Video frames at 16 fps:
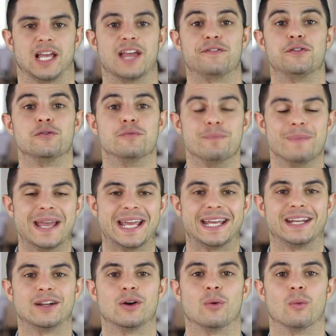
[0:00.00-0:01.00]
If you've
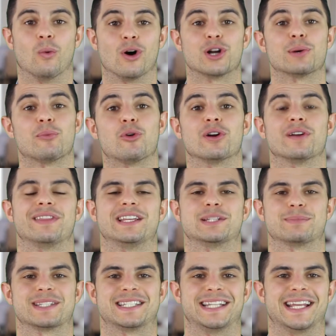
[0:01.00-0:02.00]
made one or more of
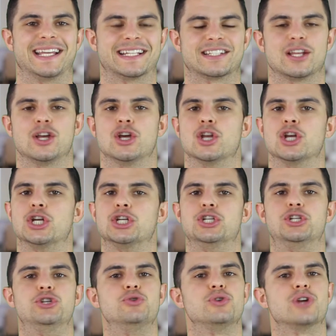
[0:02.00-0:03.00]
these mistakes,
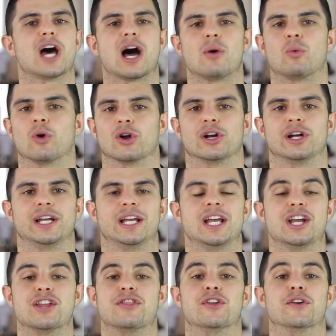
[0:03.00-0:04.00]
do not
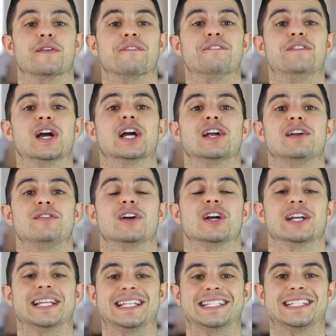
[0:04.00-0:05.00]
worry. They're
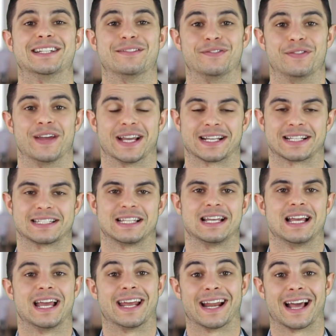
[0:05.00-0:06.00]
very easy to
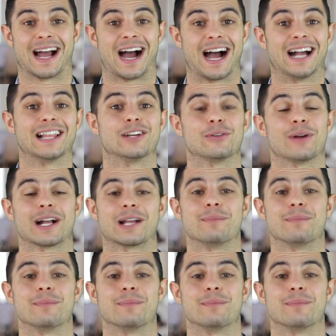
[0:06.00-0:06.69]
fix, and I highly